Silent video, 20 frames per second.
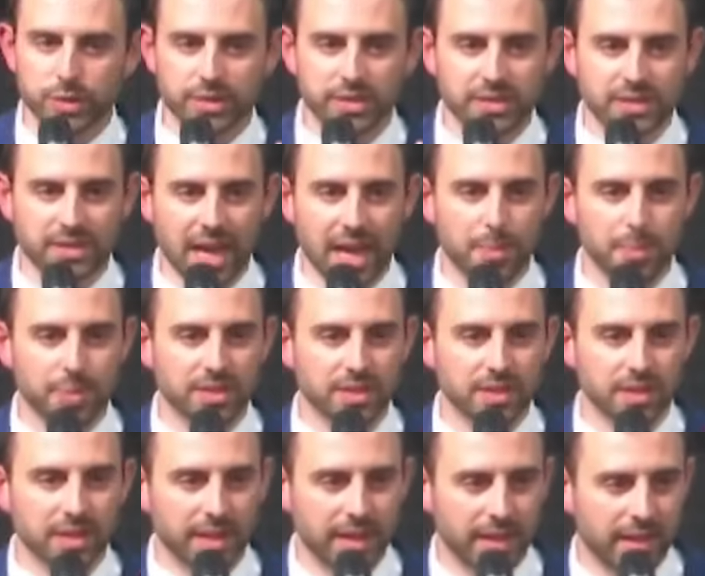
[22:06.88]
who
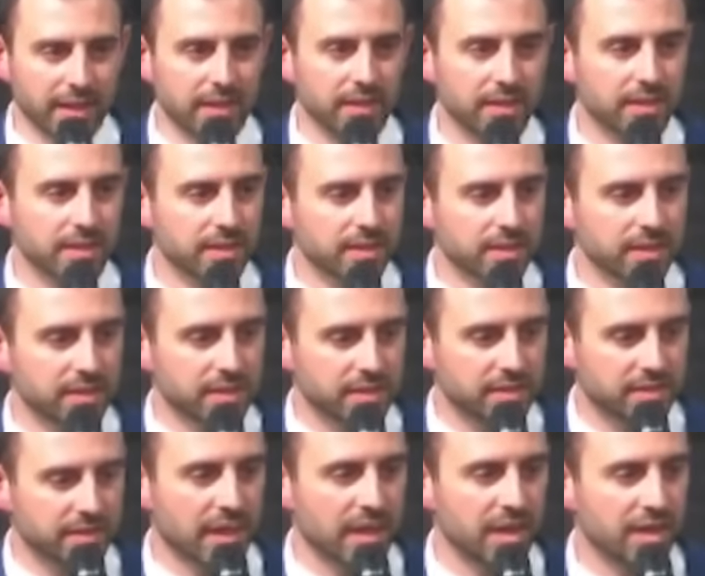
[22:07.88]
stepped in
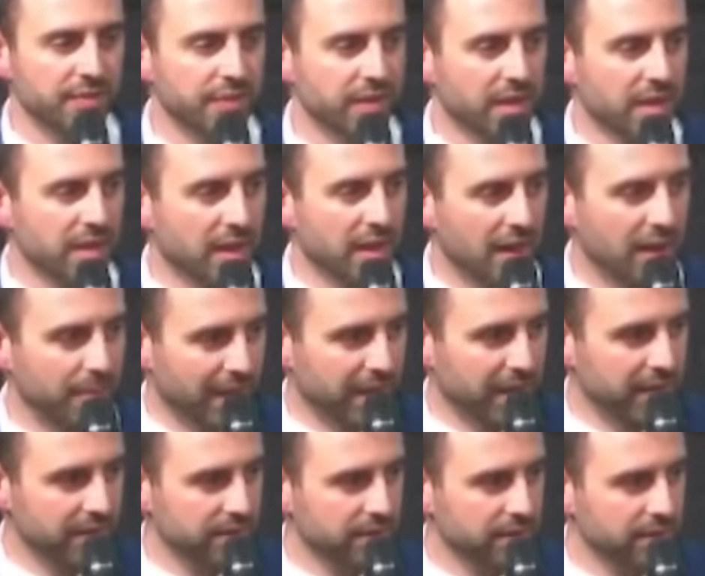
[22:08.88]
to save
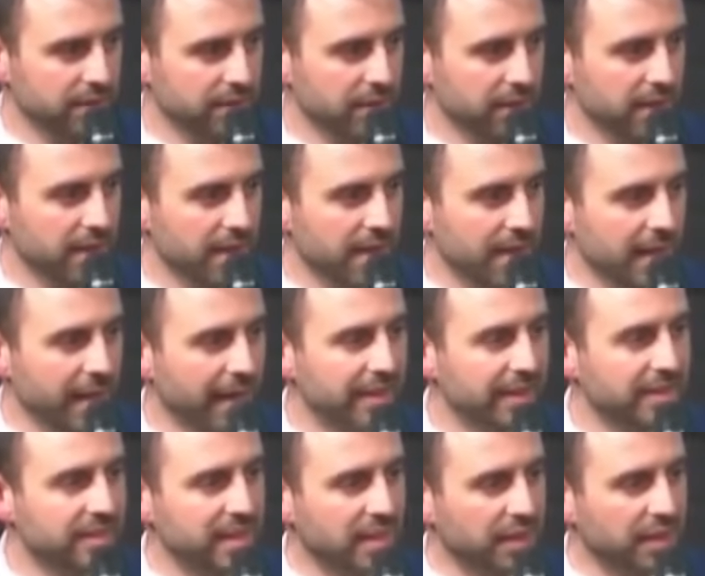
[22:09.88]
Hamas
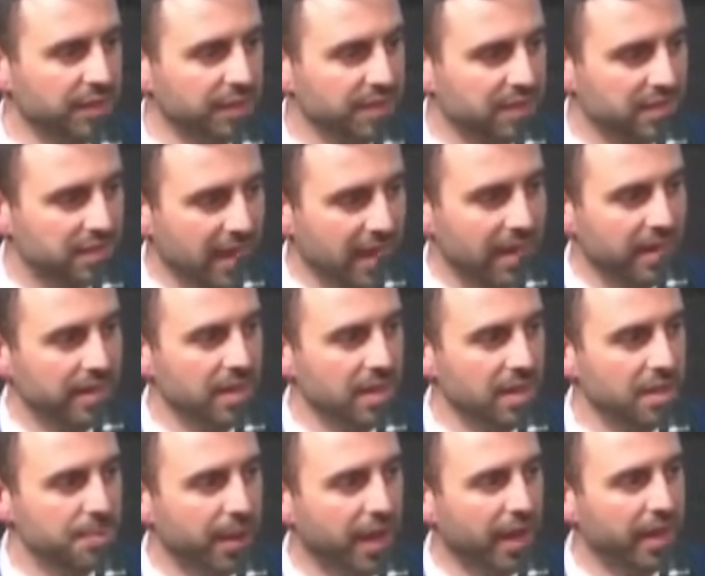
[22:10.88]
instead of
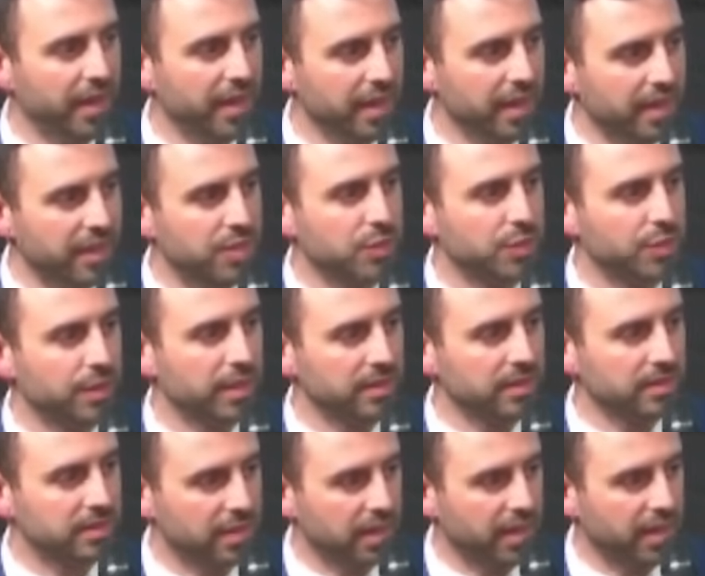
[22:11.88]
standing by
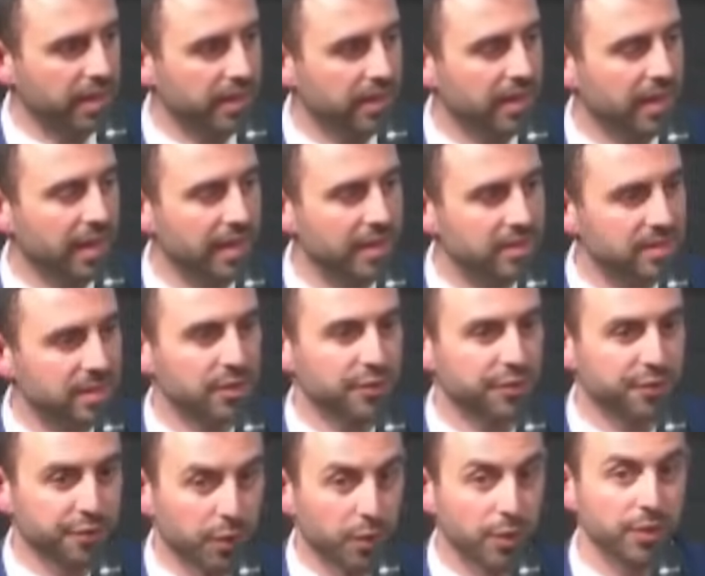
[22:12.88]
Israel's side as
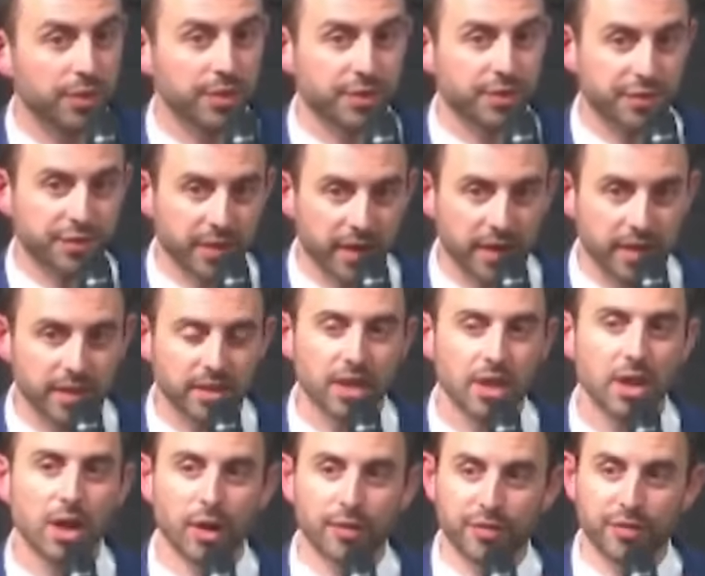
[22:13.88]
it fought the fight
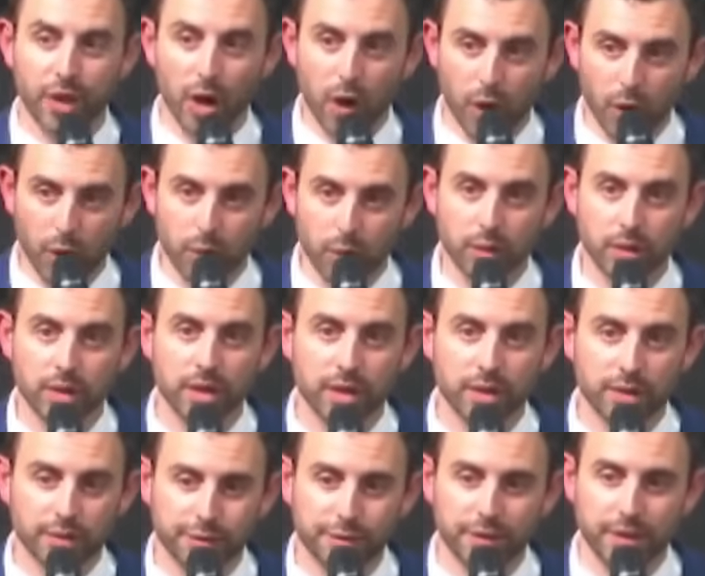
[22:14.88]
of the whole
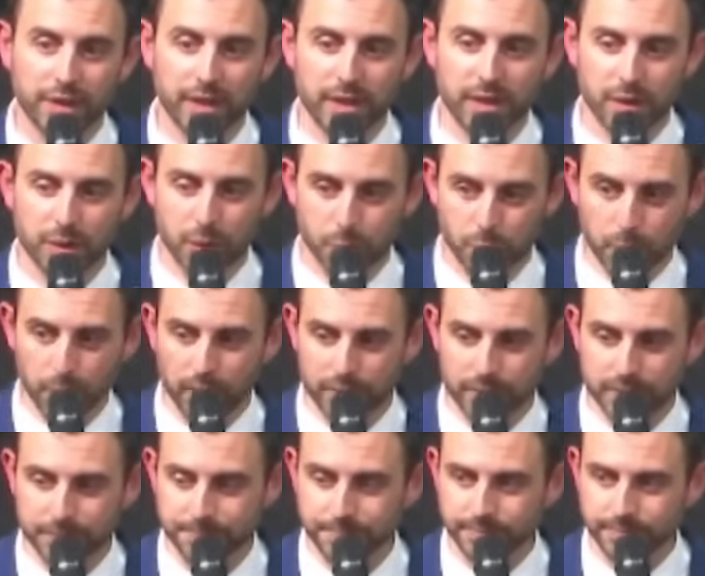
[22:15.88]
free
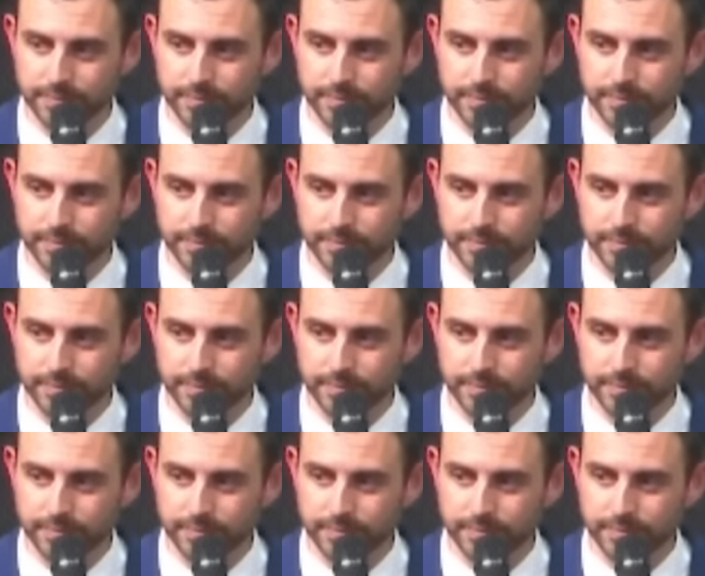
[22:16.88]
world.